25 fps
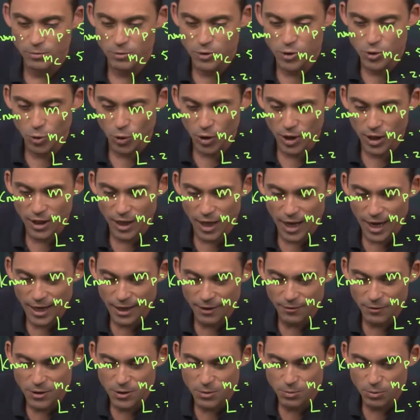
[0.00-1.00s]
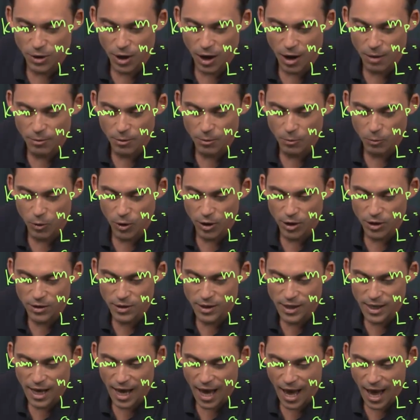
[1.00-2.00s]
storyline of this problem. What are
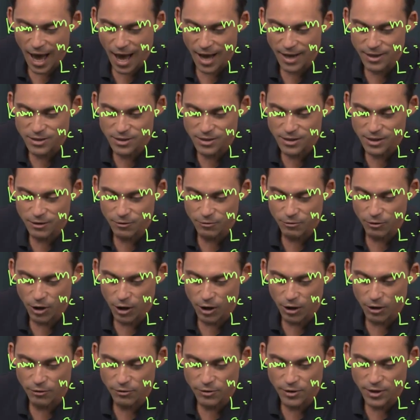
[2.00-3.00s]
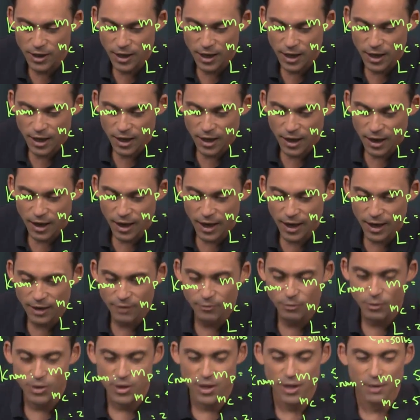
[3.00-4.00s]
the acts involved? And
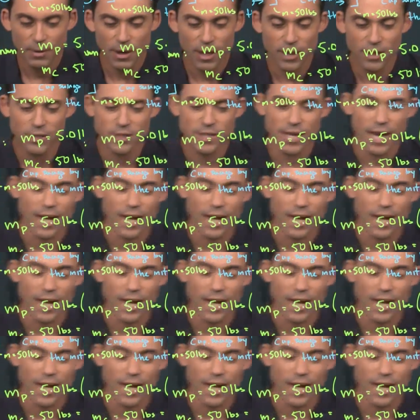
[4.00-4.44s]
if we think about it, there's